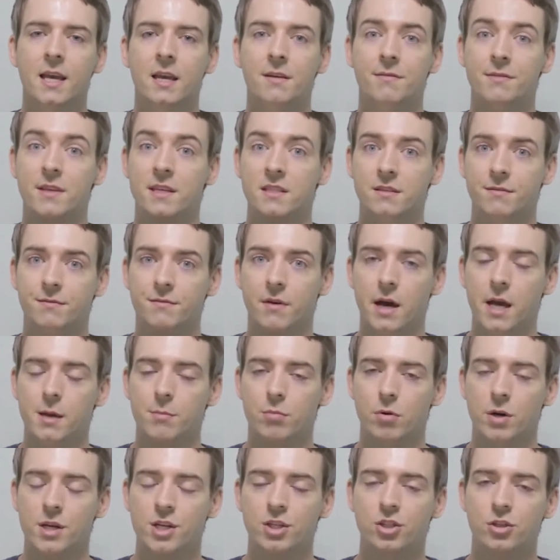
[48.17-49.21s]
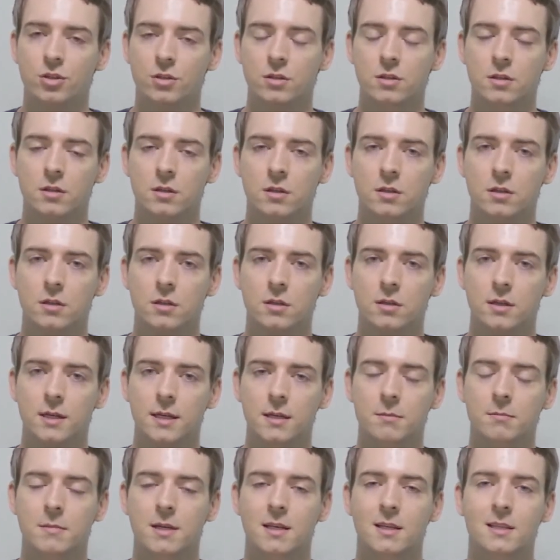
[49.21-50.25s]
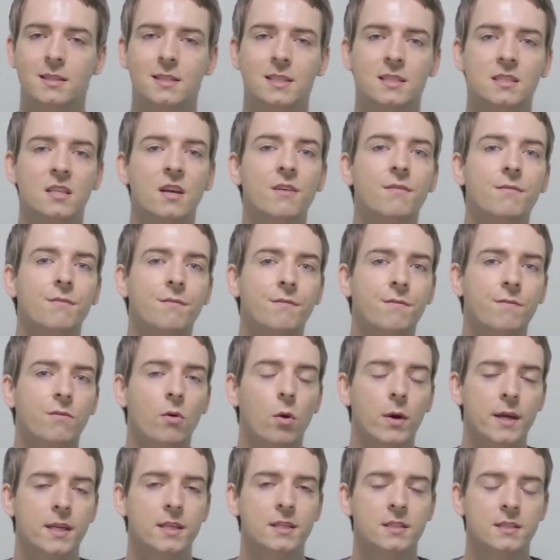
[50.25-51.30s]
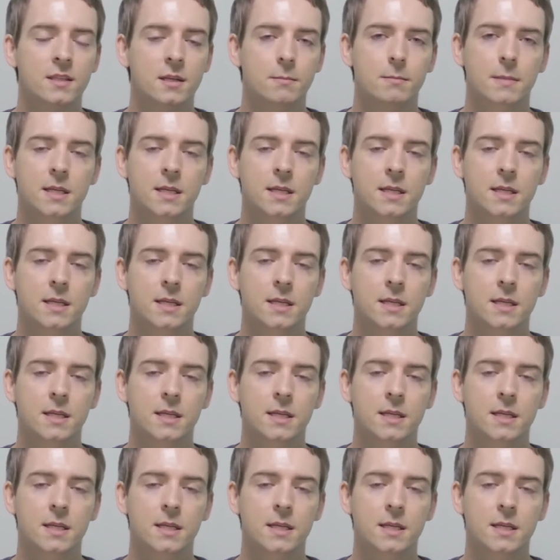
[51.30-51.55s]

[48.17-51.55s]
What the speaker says: If there's a vibration, it means it's voiced.